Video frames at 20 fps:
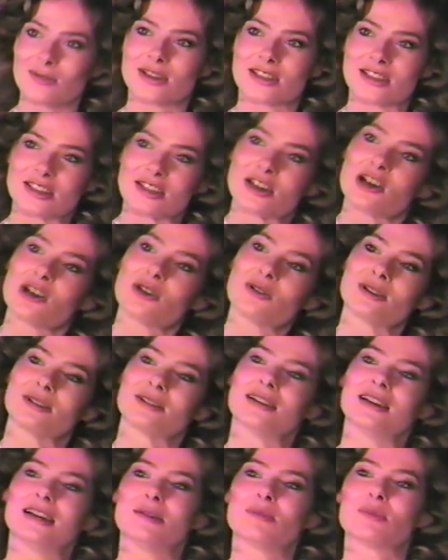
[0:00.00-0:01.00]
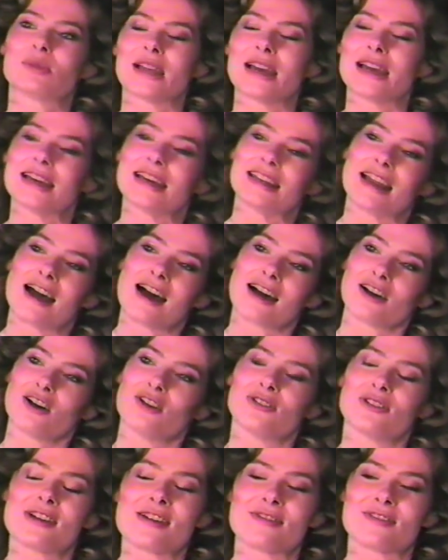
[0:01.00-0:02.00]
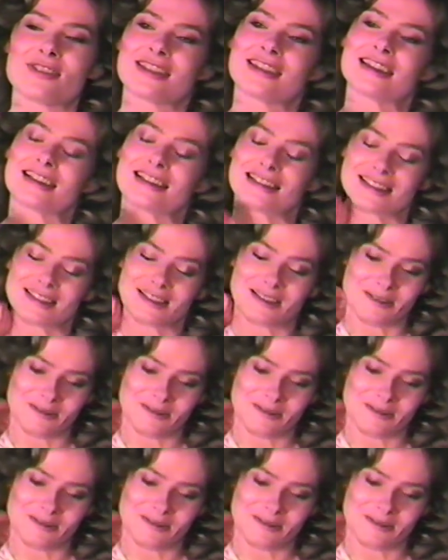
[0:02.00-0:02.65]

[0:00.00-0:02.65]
he wants to go and play and knock over everything.